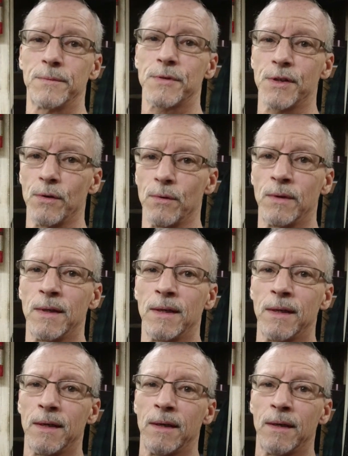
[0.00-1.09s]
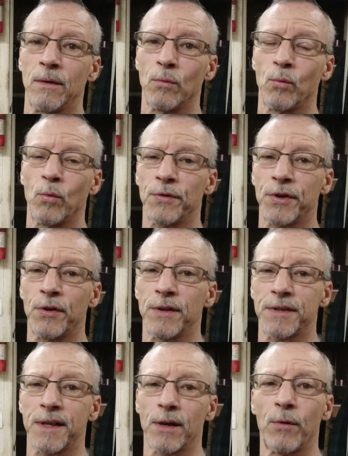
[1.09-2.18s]
So we'll turn
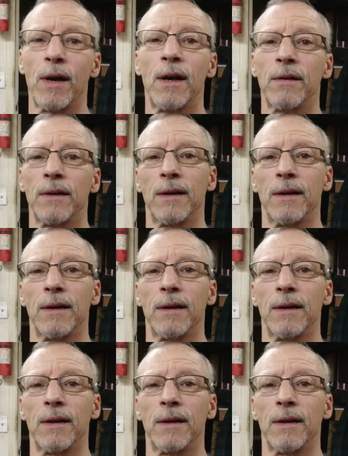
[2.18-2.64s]
this thing around